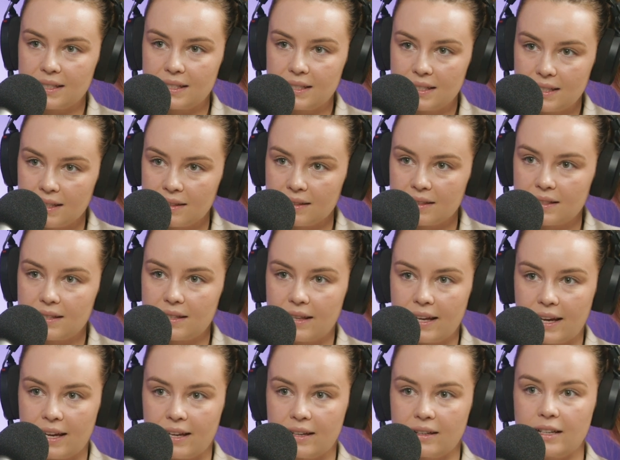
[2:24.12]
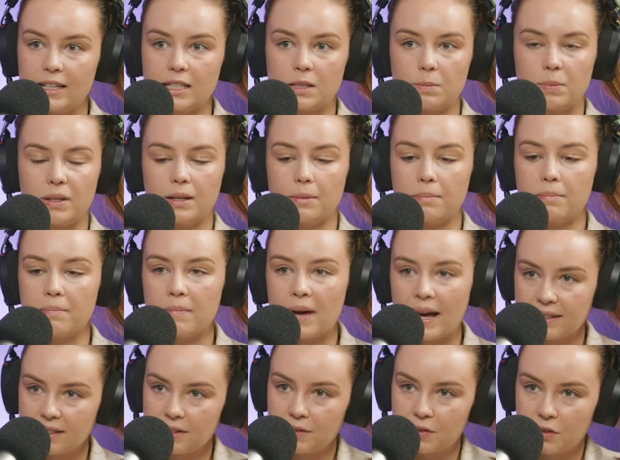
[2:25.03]
since then. It's been a
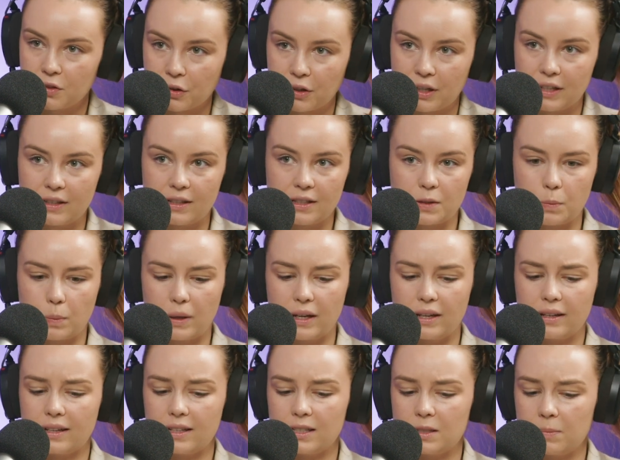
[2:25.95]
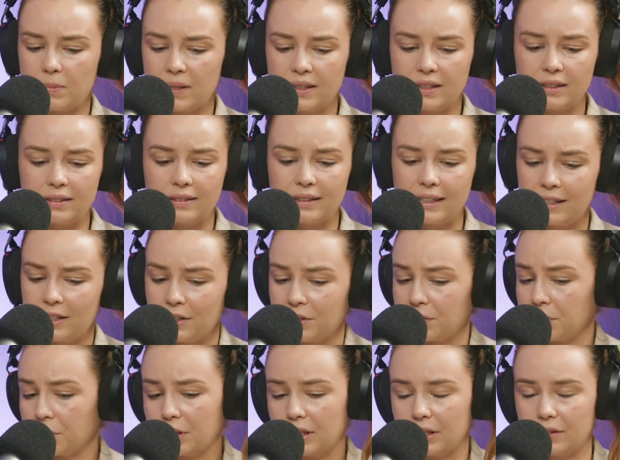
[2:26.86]
massive story this week. It's been the leading
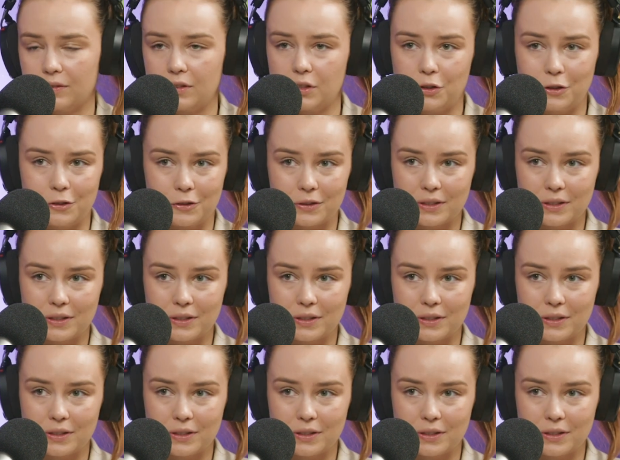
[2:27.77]
story of the New York